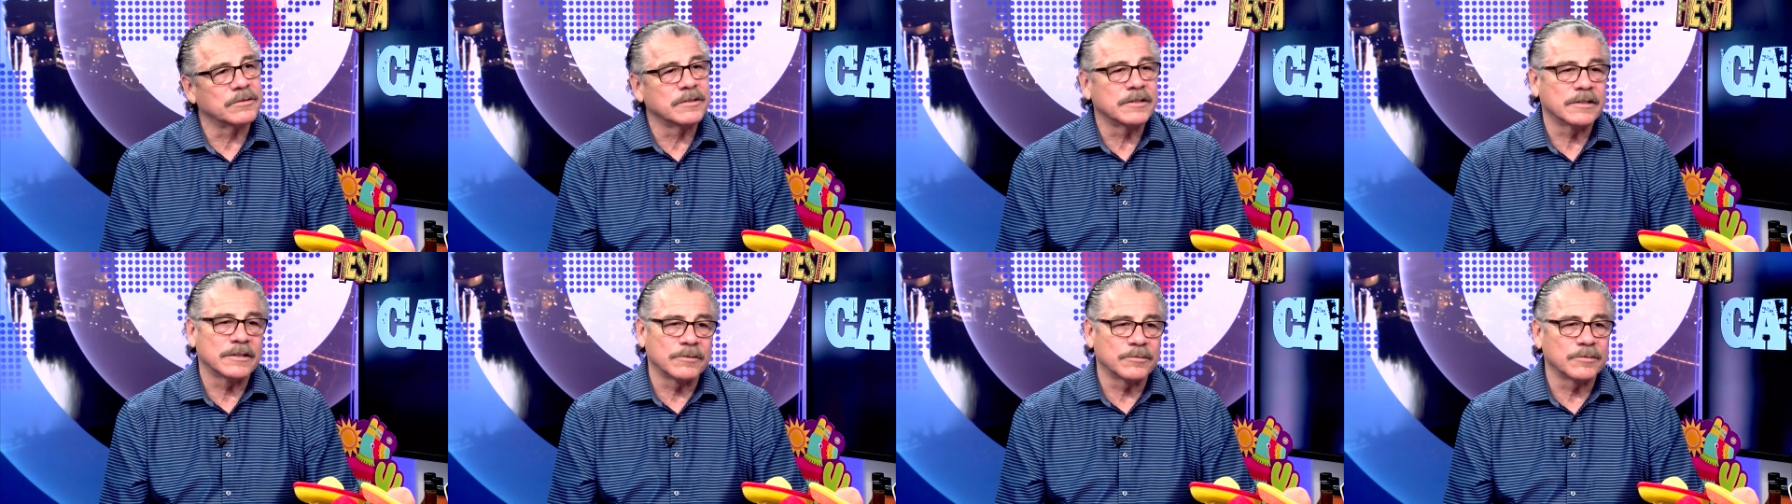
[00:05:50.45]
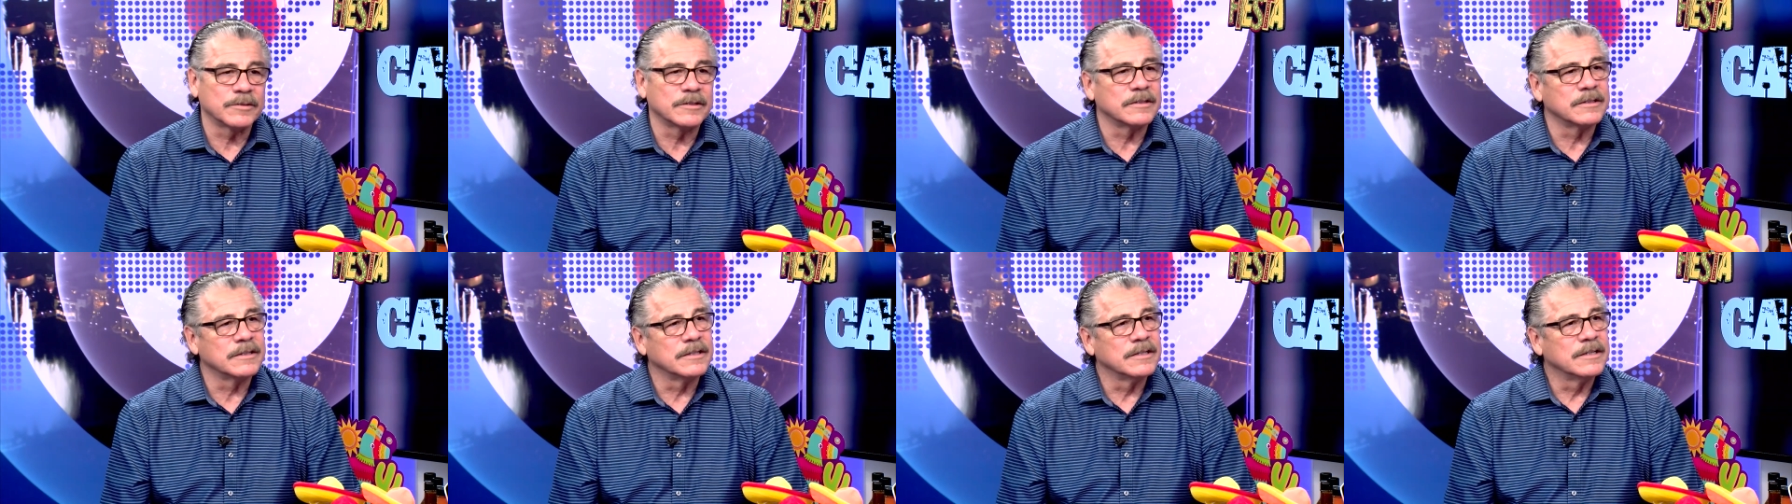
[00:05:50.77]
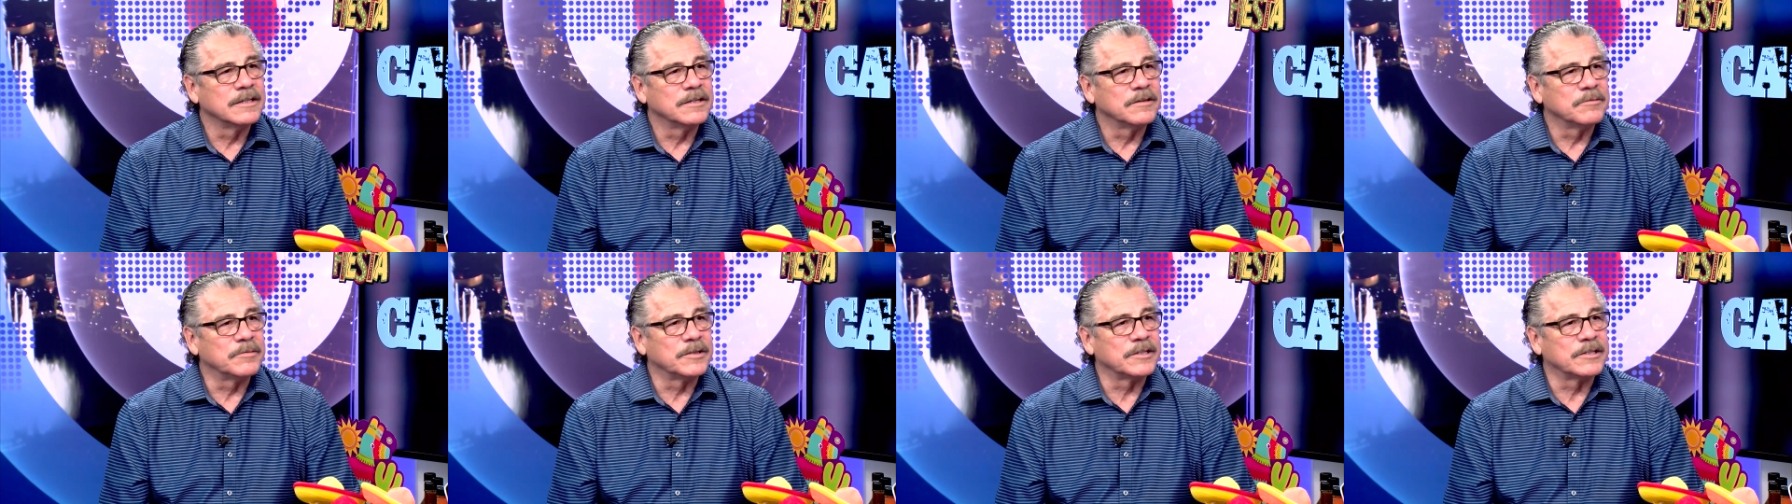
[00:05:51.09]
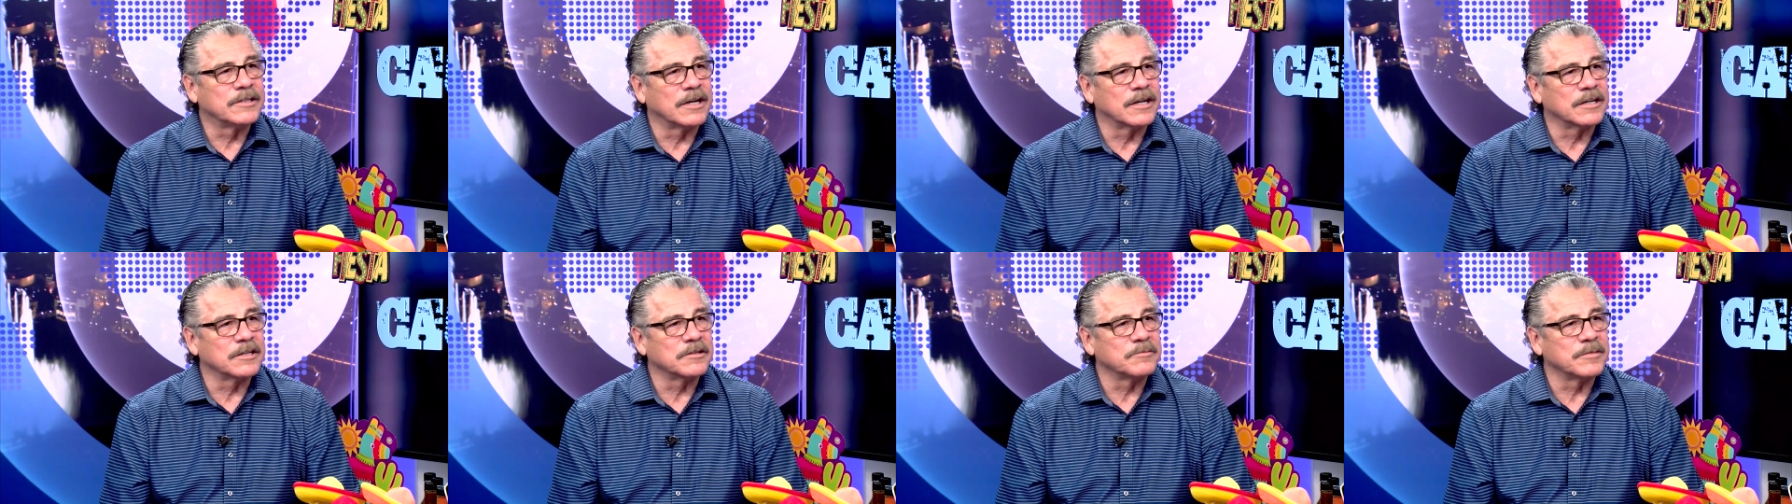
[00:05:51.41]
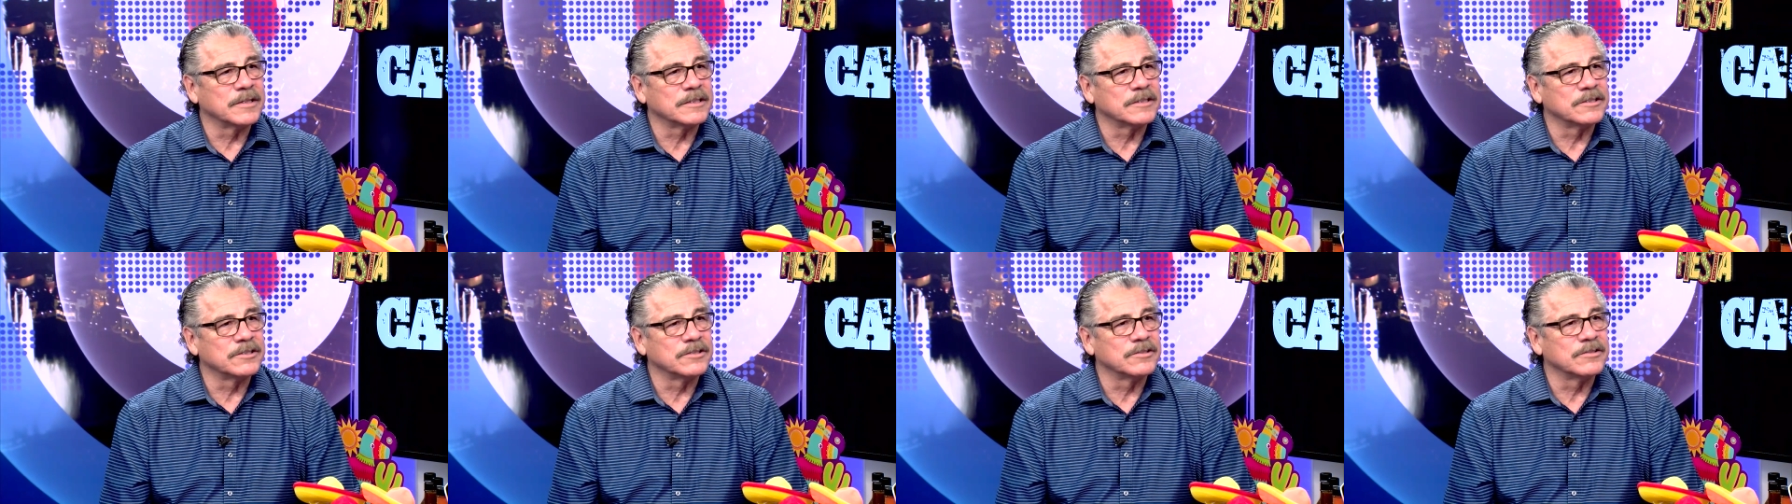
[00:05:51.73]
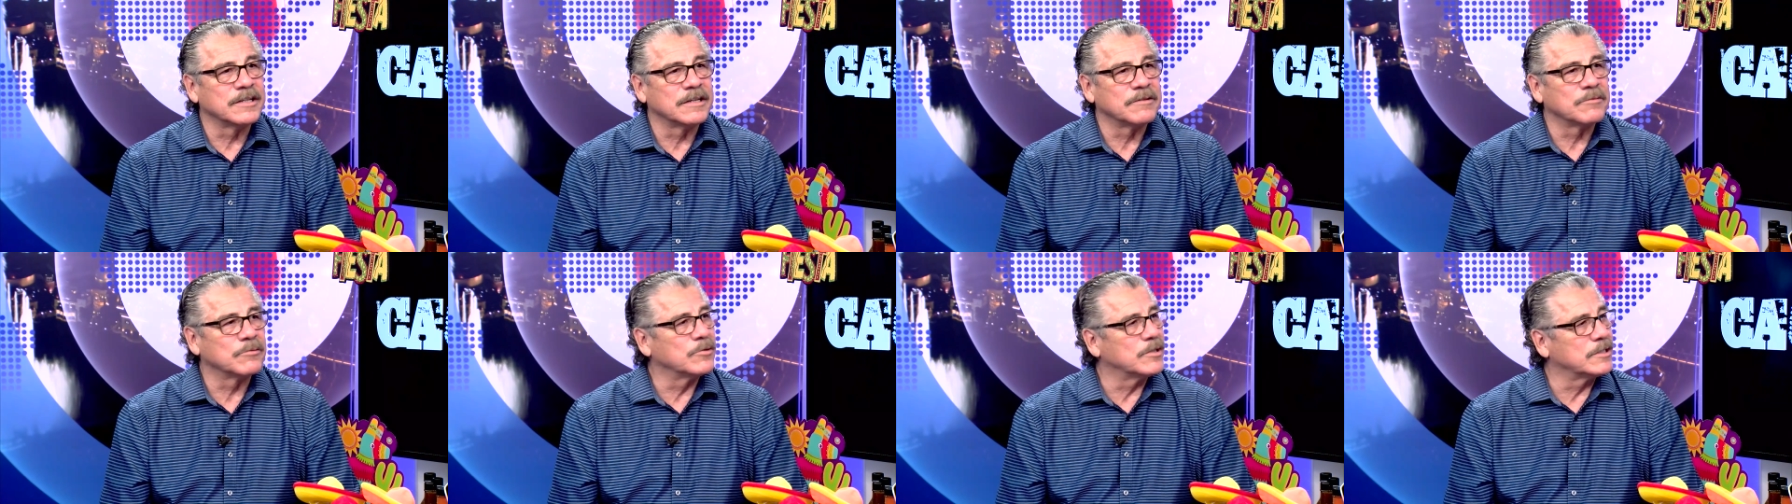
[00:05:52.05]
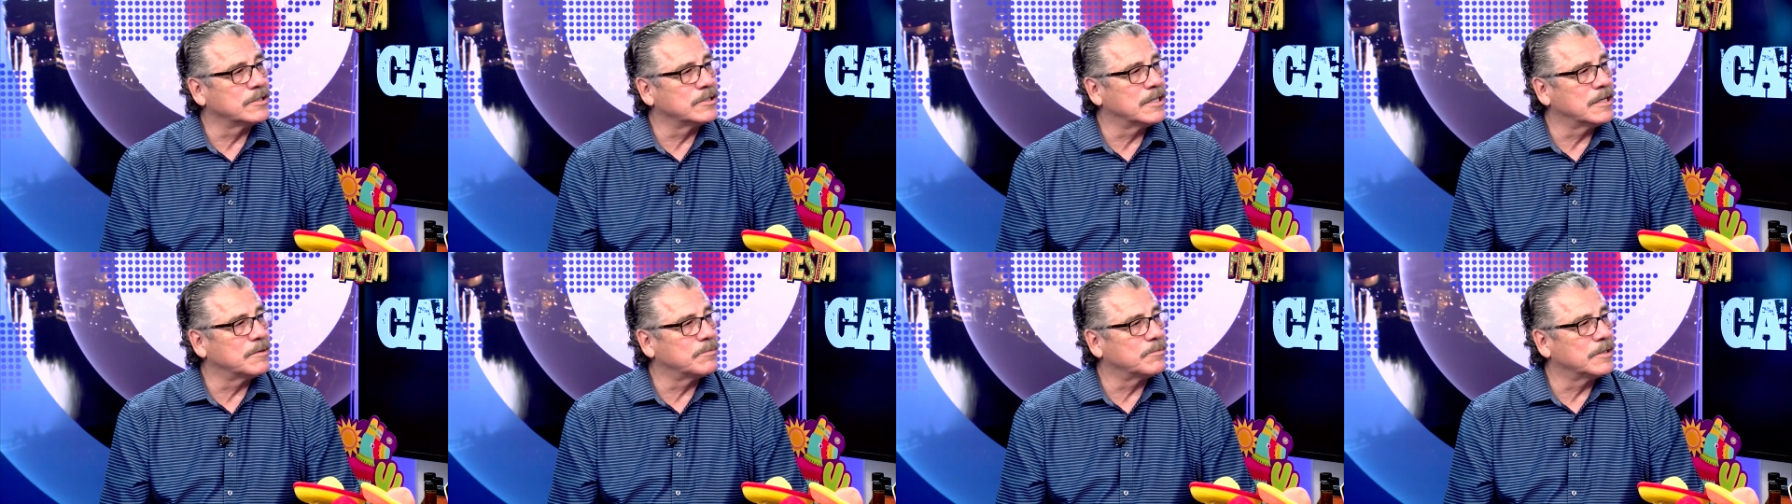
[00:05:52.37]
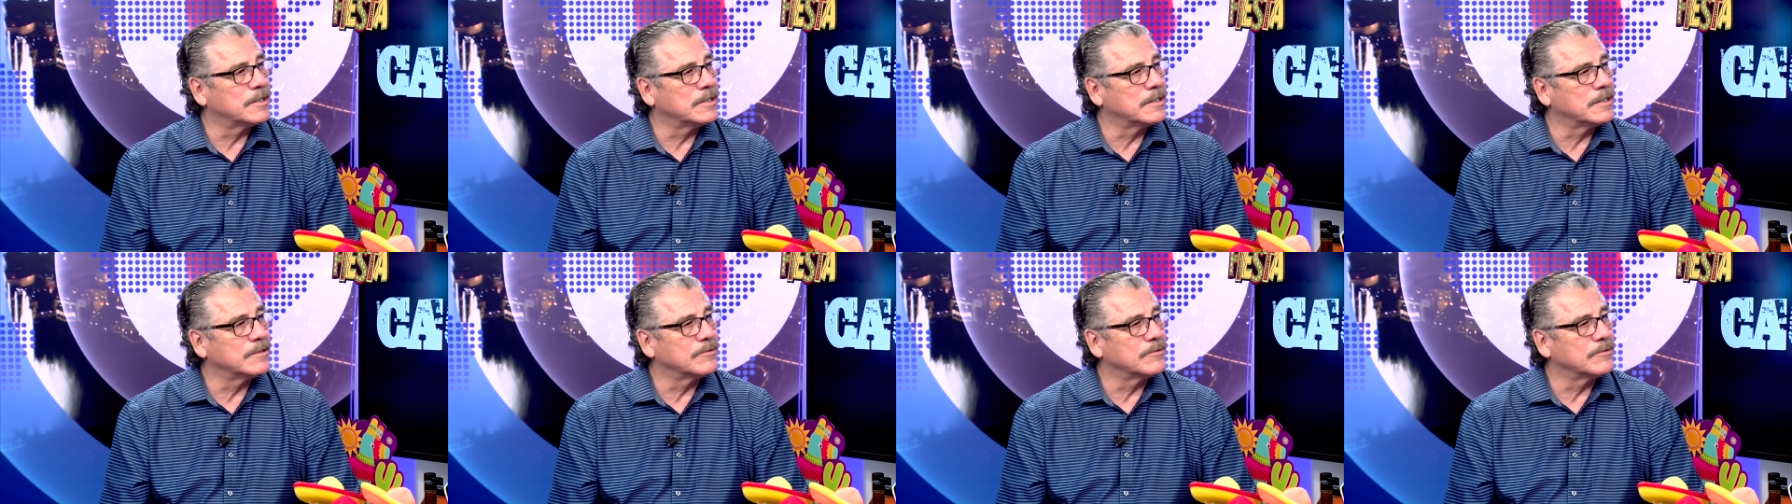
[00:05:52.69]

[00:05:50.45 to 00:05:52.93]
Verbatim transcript: you know, we. Be talking about the new heavyweight champ right